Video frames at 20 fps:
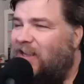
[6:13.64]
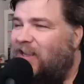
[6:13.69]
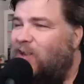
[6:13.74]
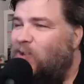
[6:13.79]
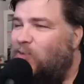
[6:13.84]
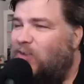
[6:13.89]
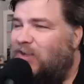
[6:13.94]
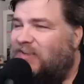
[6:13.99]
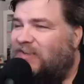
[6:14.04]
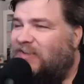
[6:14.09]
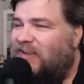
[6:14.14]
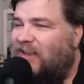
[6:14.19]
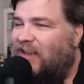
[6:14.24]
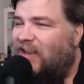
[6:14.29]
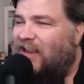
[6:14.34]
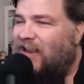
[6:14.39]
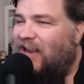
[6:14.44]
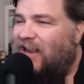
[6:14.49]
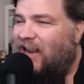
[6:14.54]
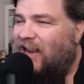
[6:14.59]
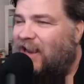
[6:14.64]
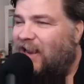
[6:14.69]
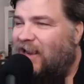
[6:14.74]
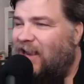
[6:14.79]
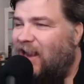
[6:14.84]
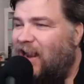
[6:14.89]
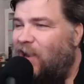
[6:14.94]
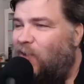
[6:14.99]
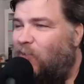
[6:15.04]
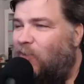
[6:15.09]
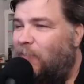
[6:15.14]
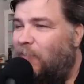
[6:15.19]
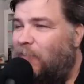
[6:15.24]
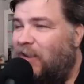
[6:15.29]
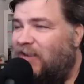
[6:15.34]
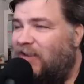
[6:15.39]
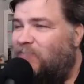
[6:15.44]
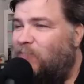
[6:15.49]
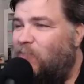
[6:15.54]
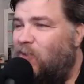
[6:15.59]
go to see like an 8-hour
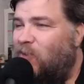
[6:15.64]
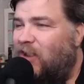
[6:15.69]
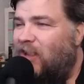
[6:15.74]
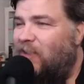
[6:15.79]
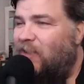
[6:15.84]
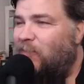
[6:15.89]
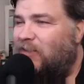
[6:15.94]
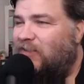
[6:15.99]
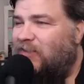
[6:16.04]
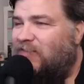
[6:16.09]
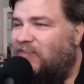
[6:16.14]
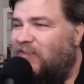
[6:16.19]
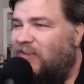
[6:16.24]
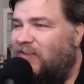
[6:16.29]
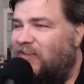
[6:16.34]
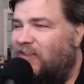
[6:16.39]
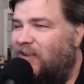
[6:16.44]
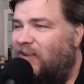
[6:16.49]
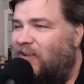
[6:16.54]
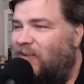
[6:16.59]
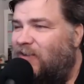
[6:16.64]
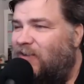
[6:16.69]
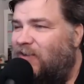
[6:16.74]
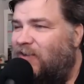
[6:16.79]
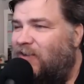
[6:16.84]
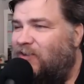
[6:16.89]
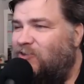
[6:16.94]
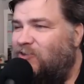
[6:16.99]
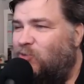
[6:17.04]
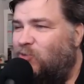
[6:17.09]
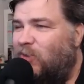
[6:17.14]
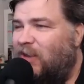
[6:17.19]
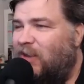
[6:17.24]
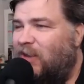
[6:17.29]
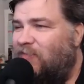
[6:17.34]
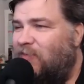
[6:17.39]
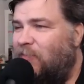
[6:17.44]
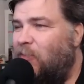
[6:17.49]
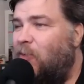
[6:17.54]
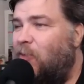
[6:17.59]
baseball game and sit there enjoying
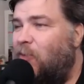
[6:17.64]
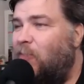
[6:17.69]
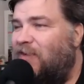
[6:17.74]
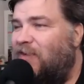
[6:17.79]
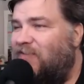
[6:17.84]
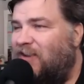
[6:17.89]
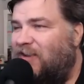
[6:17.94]
every moment of it?